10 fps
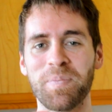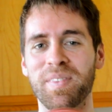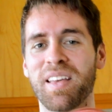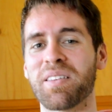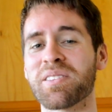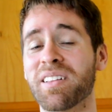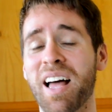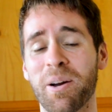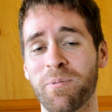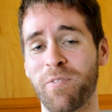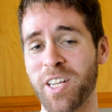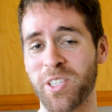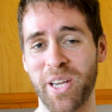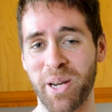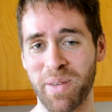Now there's a lot of
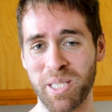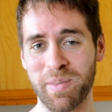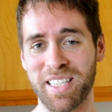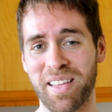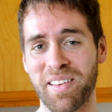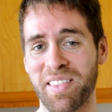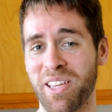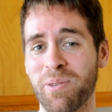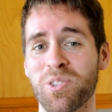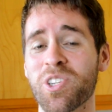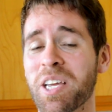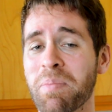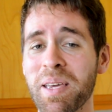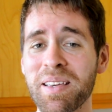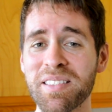vegetarian recipes out there that use
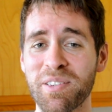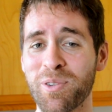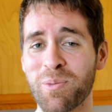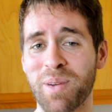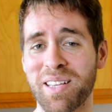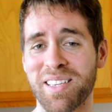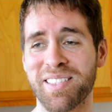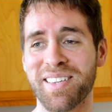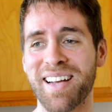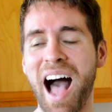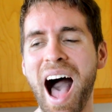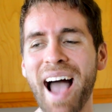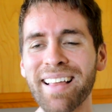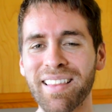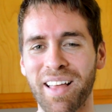chickpeas and a food processor.
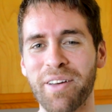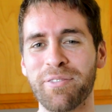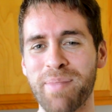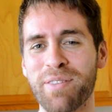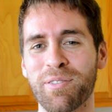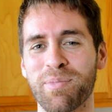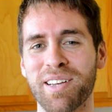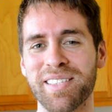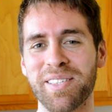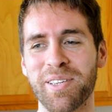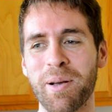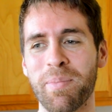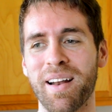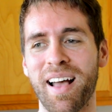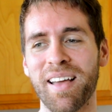I love my food processor,
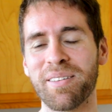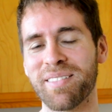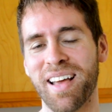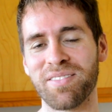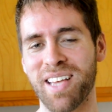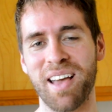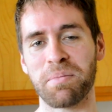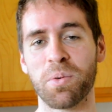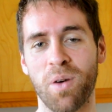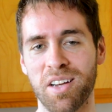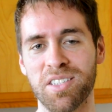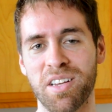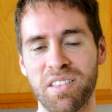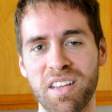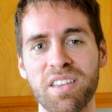but I don't have time to wash
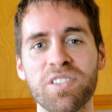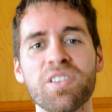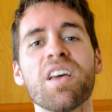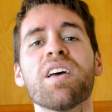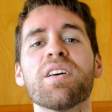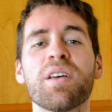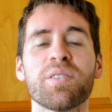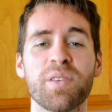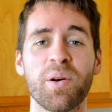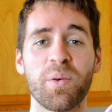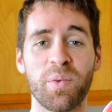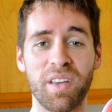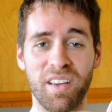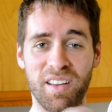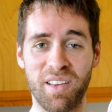another dish. So
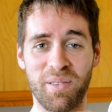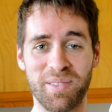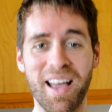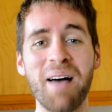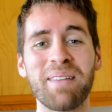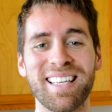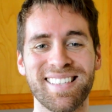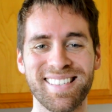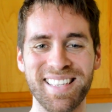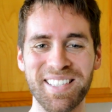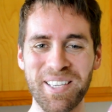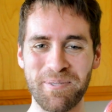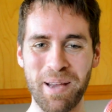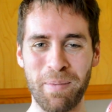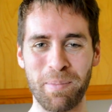we are going to use hummus. This is
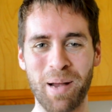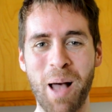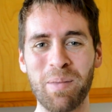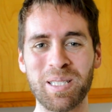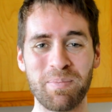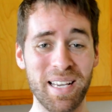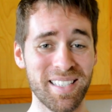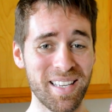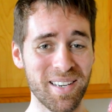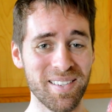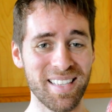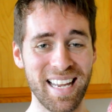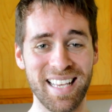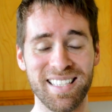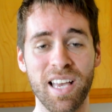red pepper hummus by Cedars. It
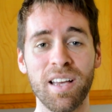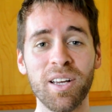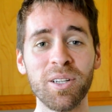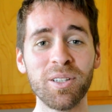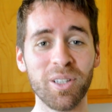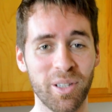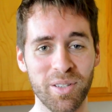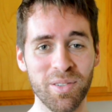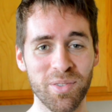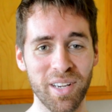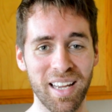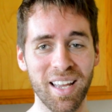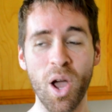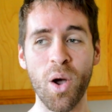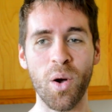is gluten-free,
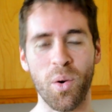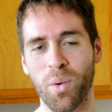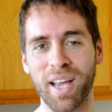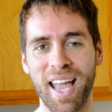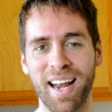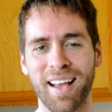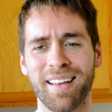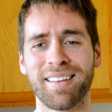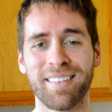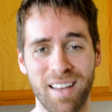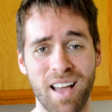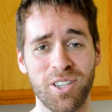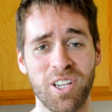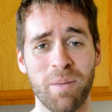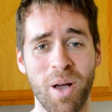organic,
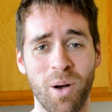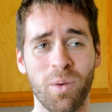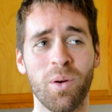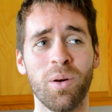non-GMO.